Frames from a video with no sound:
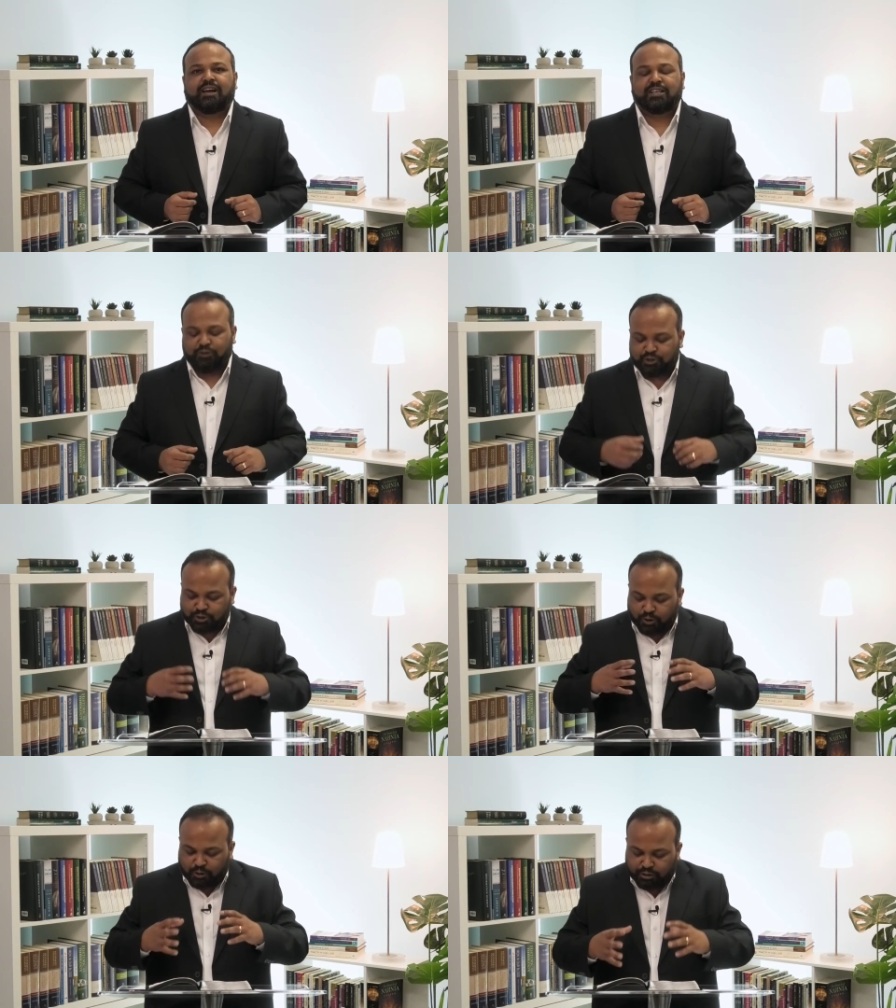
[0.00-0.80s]
And so
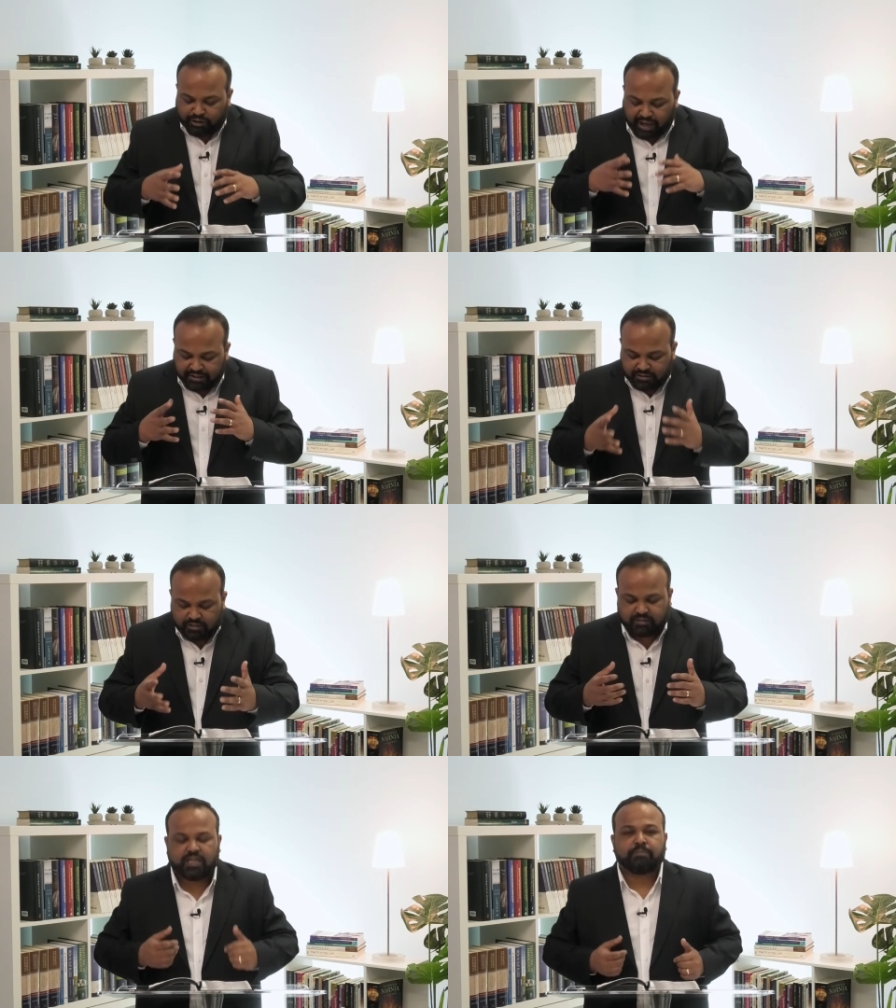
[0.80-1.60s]
John writes
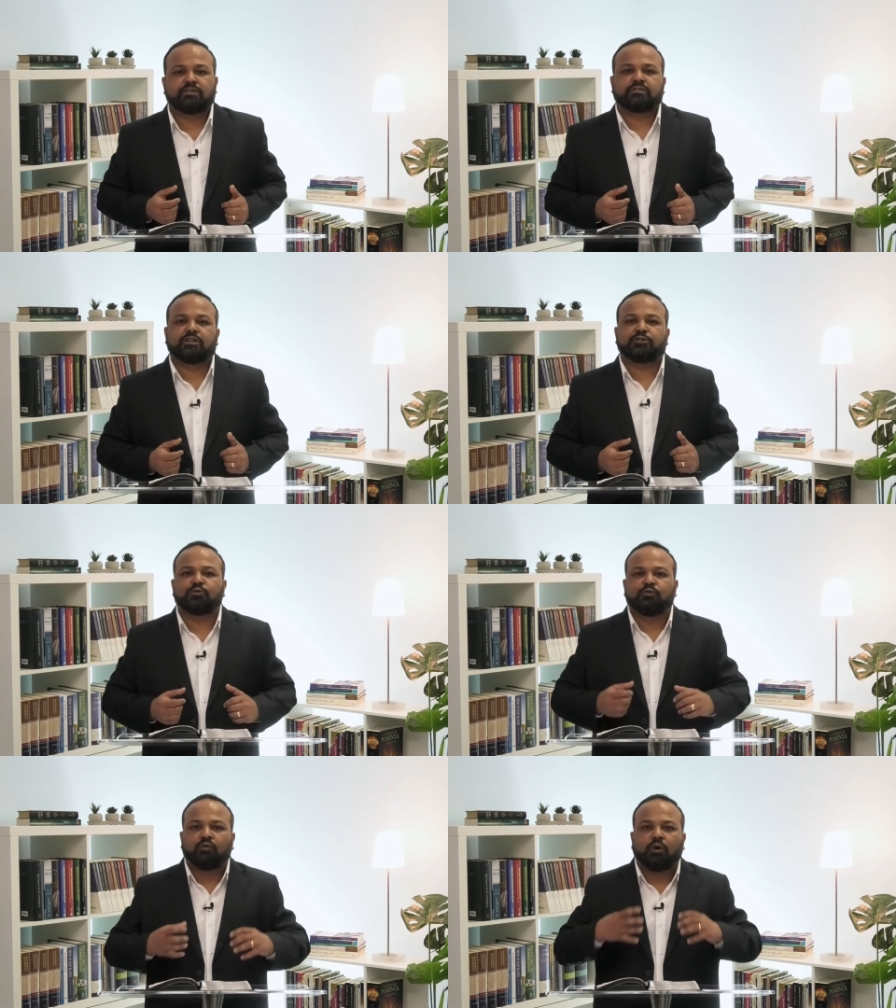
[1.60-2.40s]
this epistle to
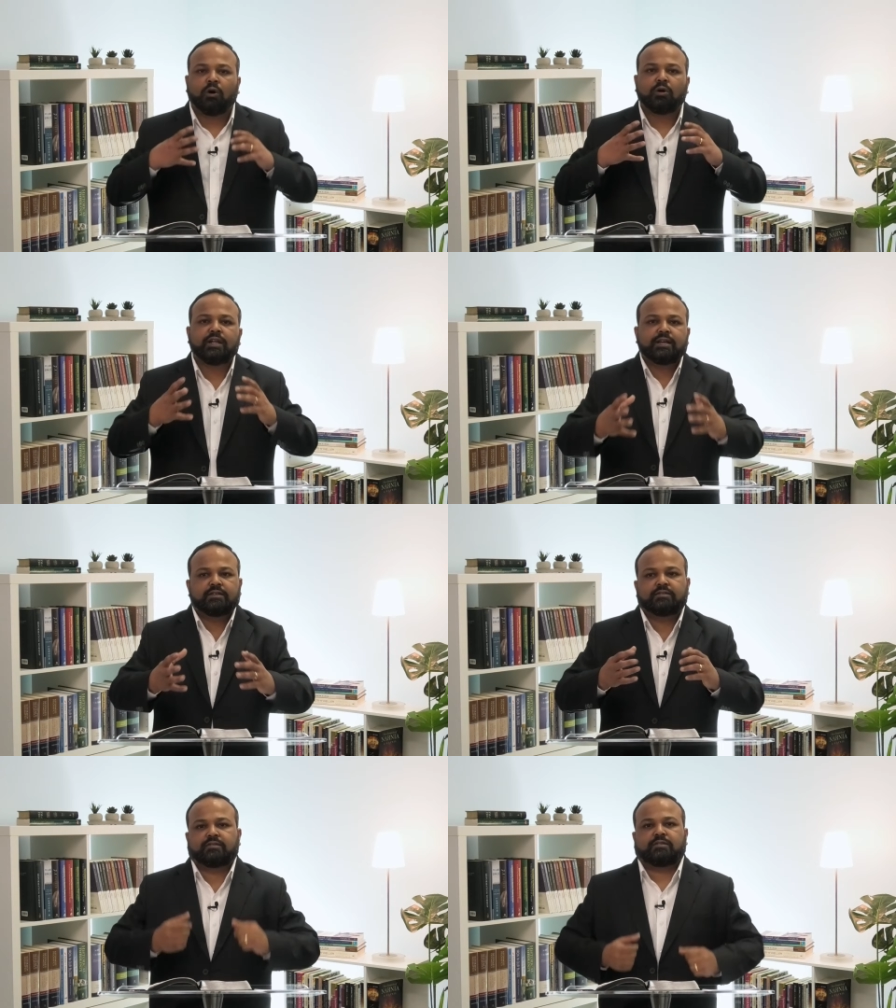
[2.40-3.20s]
warn
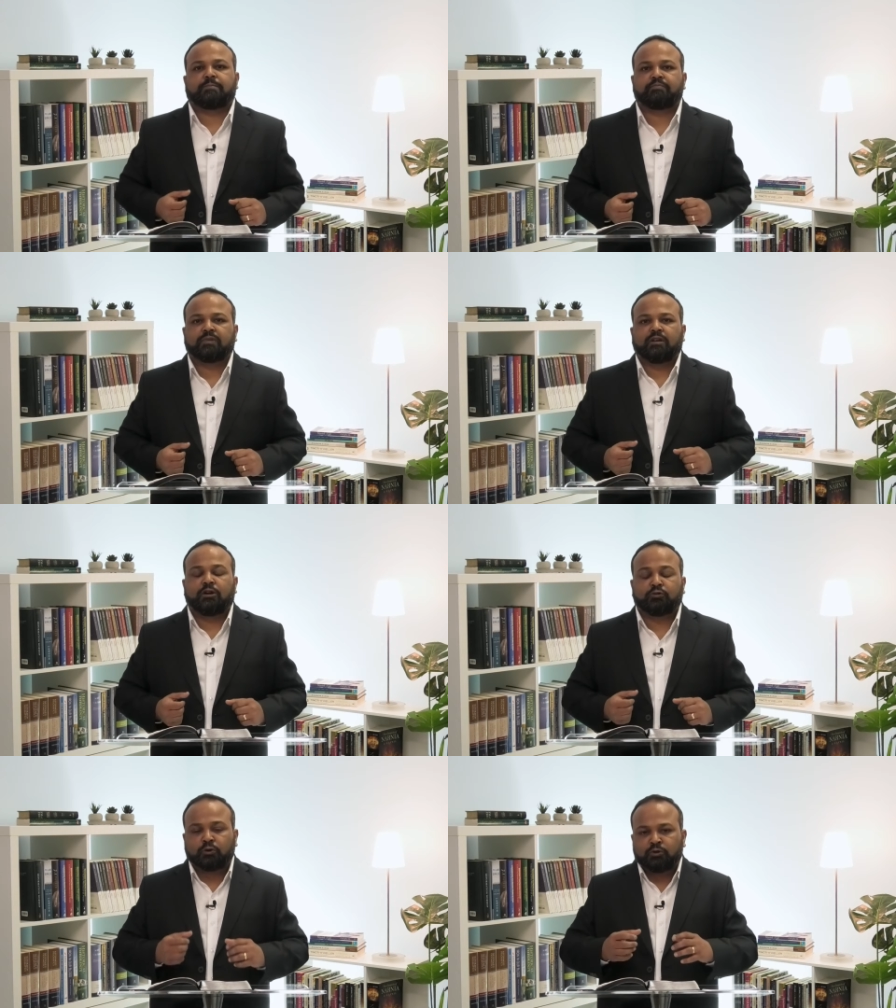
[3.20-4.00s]
us
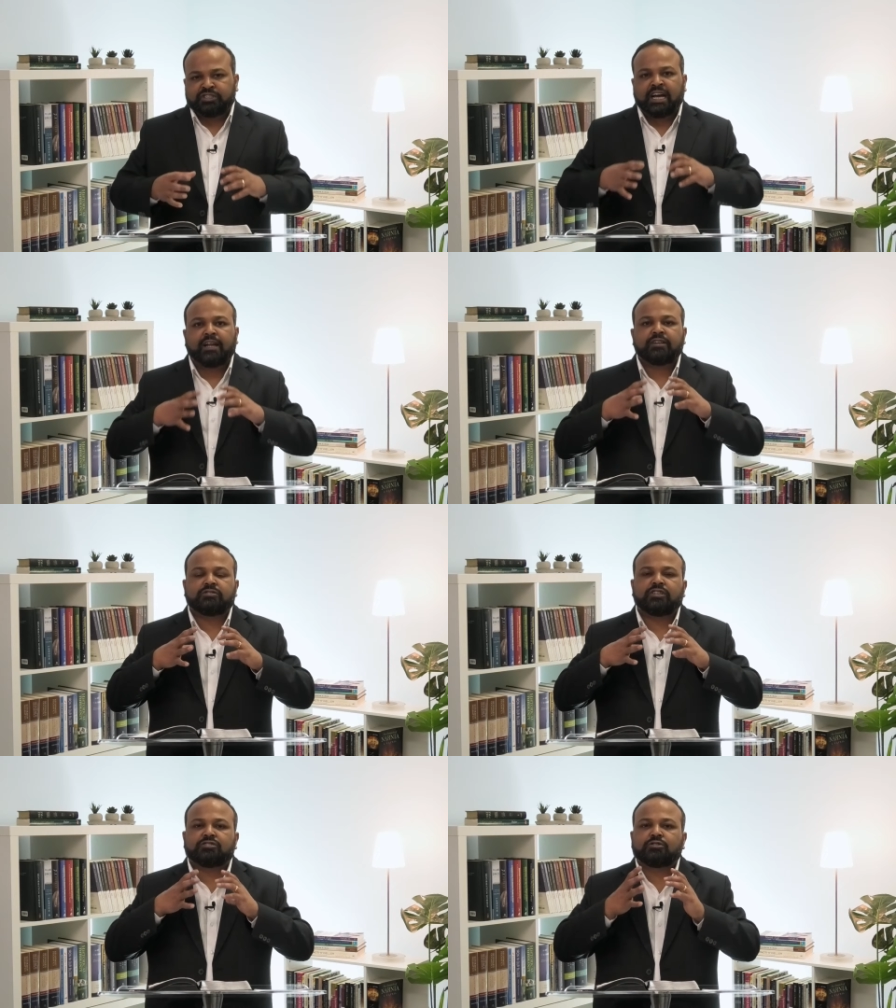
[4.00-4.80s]
and also to
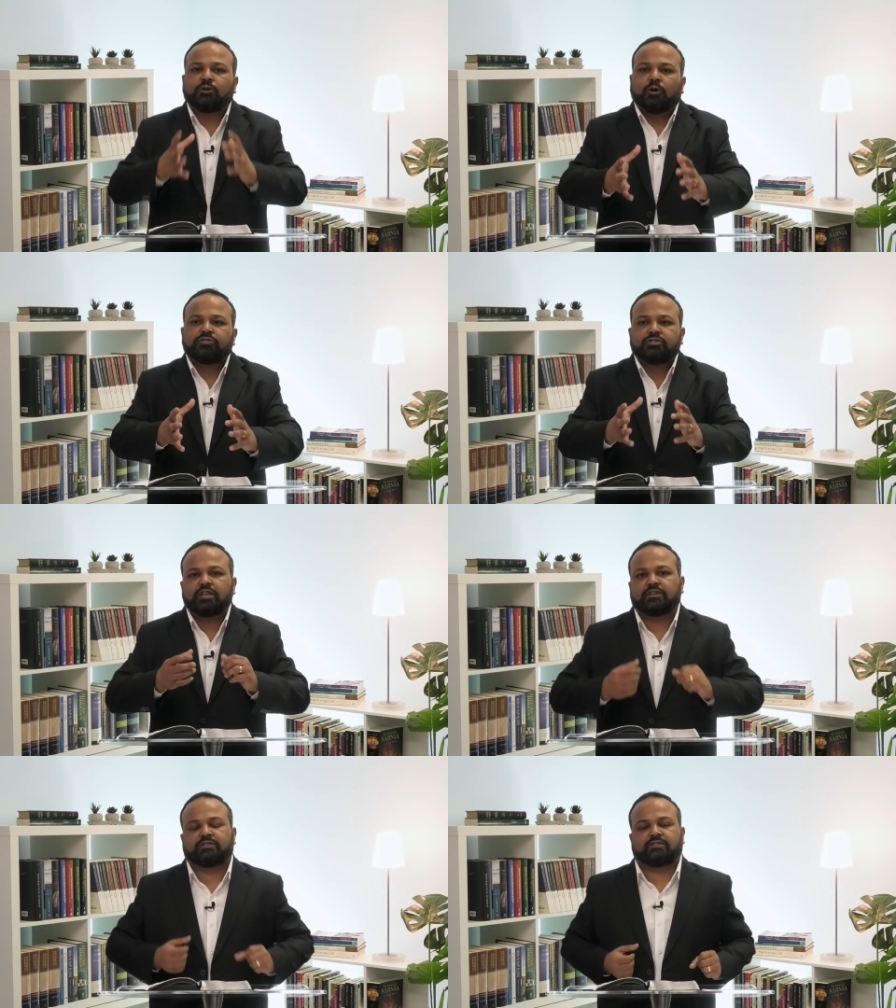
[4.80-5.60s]
challenge these
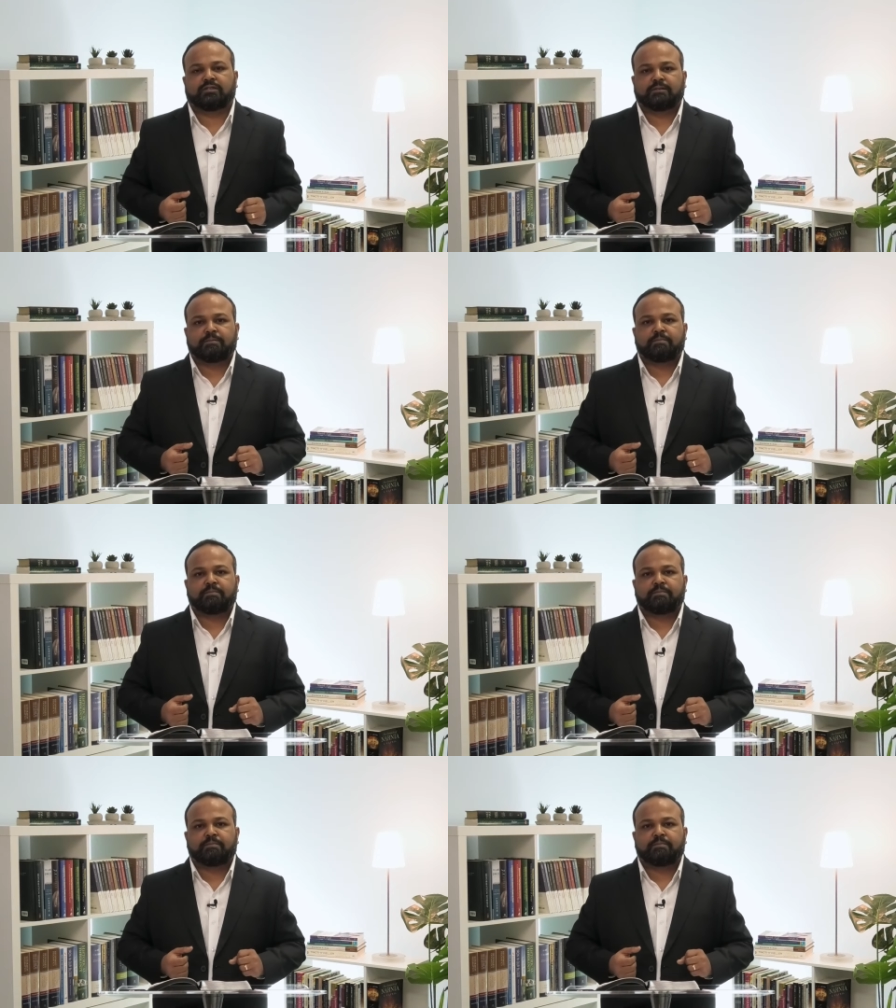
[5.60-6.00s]
Gnostics.